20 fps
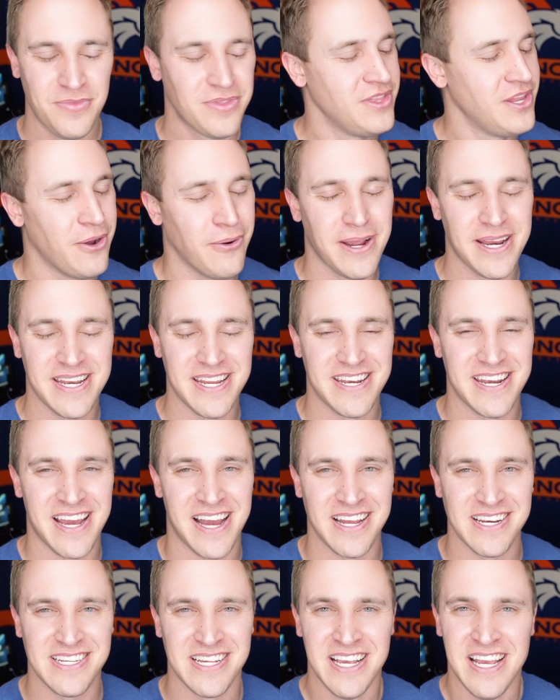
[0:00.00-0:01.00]
No, I did
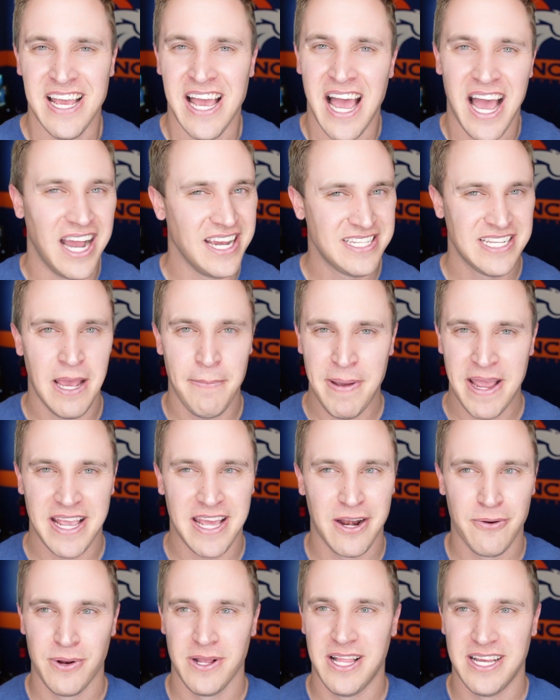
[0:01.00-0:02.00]
not. I sat back
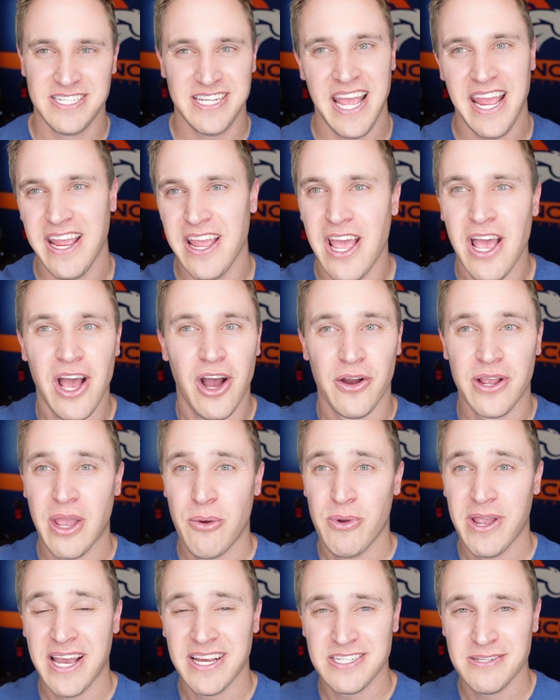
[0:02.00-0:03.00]
and I realized, hey, okay,
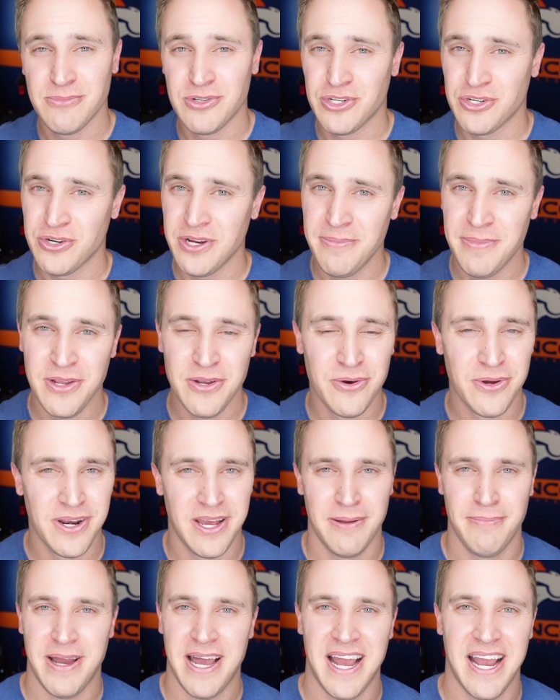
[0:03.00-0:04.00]
we got some streaming going
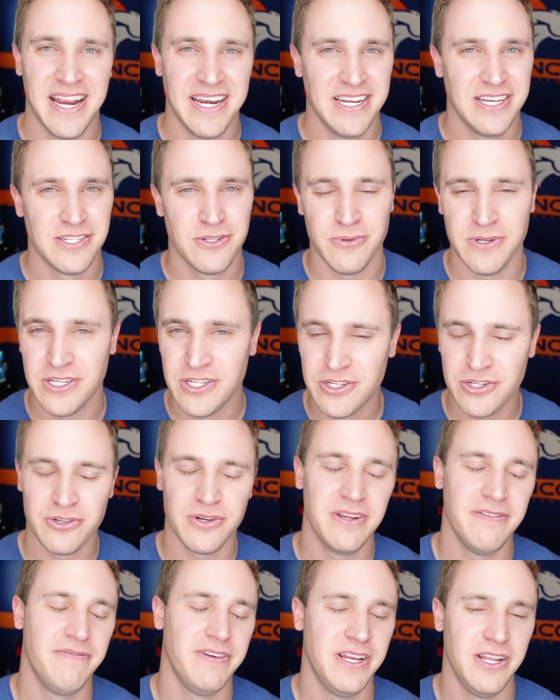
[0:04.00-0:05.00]
on behind us. We
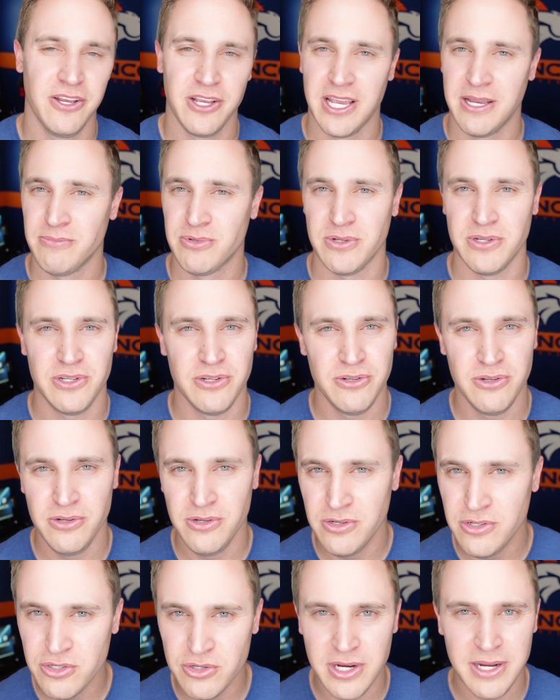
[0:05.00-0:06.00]
stream video games, we do
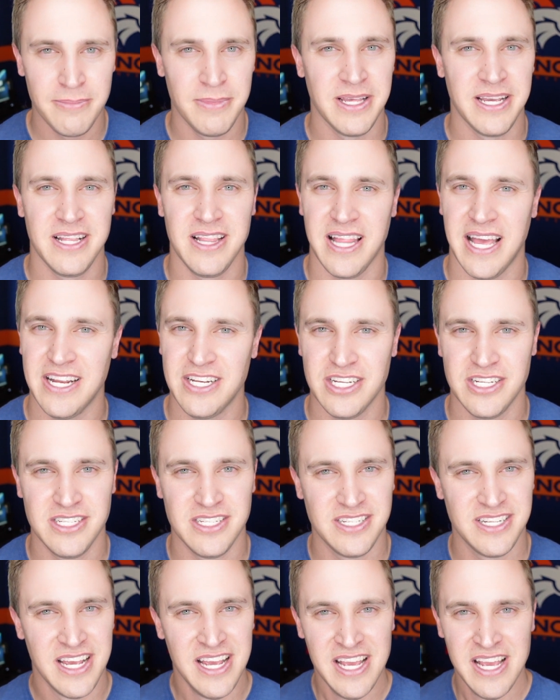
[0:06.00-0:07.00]
stream League of
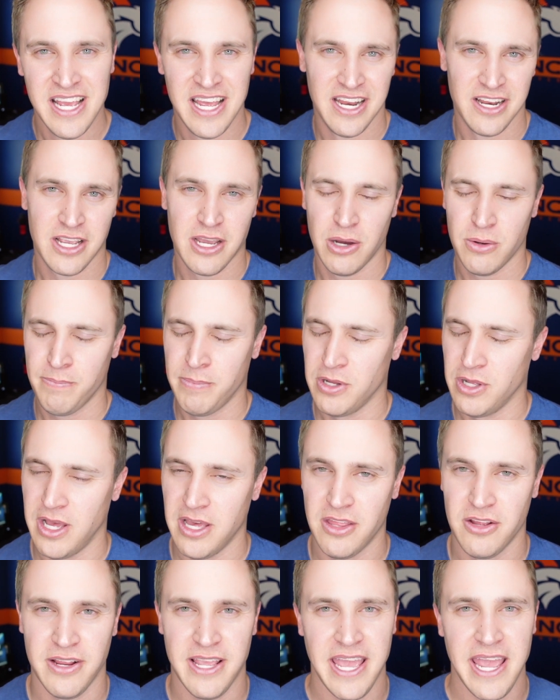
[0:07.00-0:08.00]
Legends and a couple
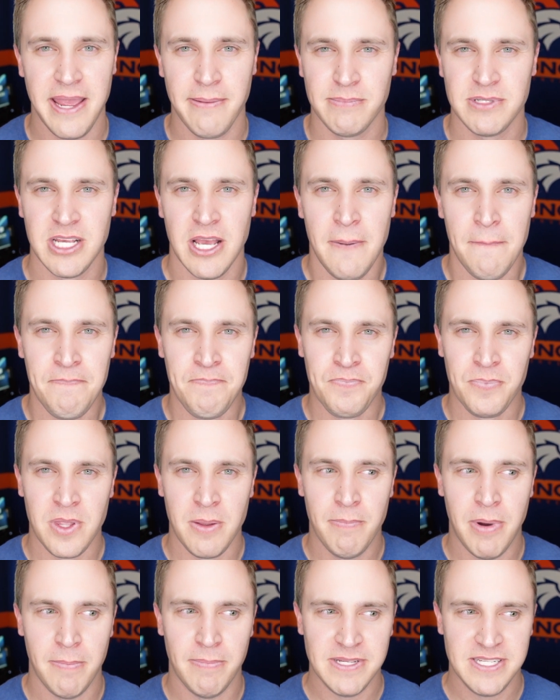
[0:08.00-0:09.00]
other games.
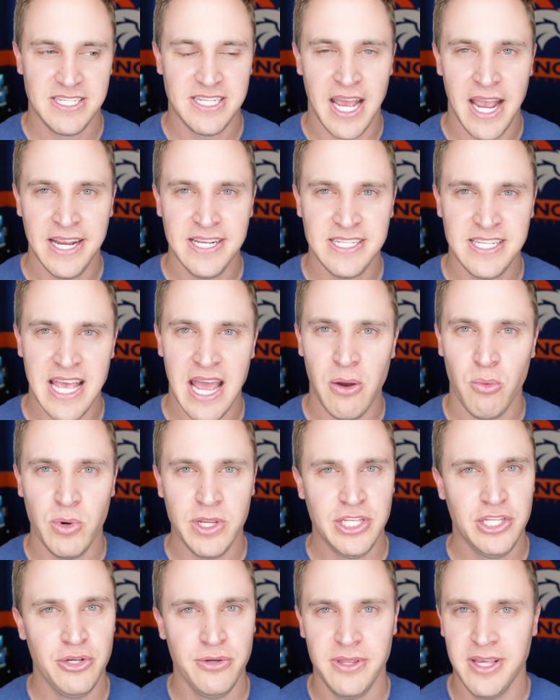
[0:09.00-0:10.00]
But besides that, we
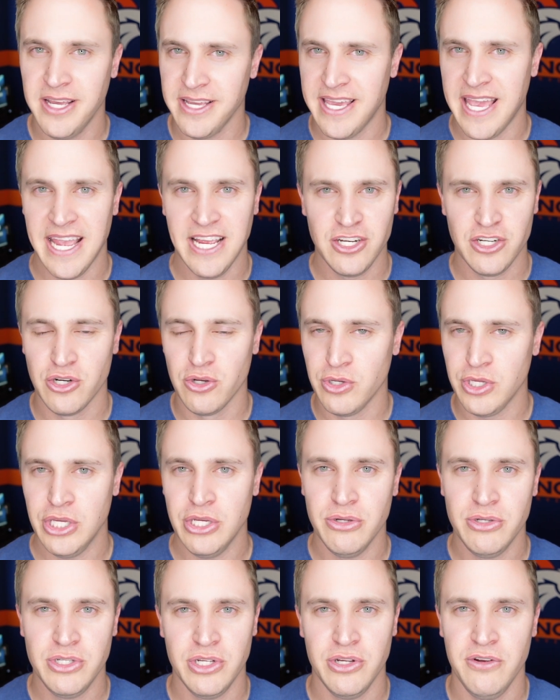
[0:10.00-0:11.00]
do the occasional
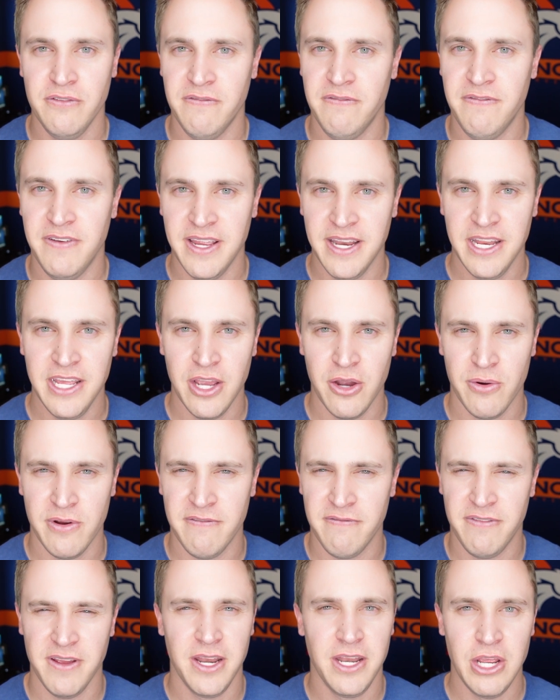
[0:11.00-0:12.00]
YouTube video and
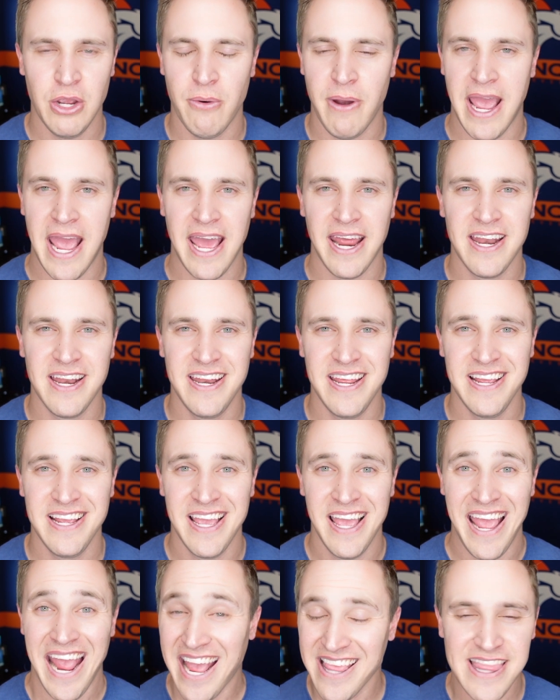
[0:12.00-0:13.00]
video editing,
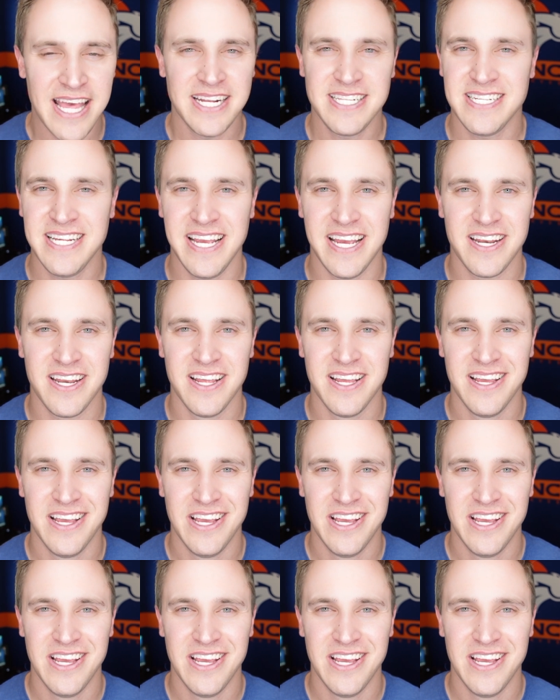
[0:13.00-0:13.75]
and that's it.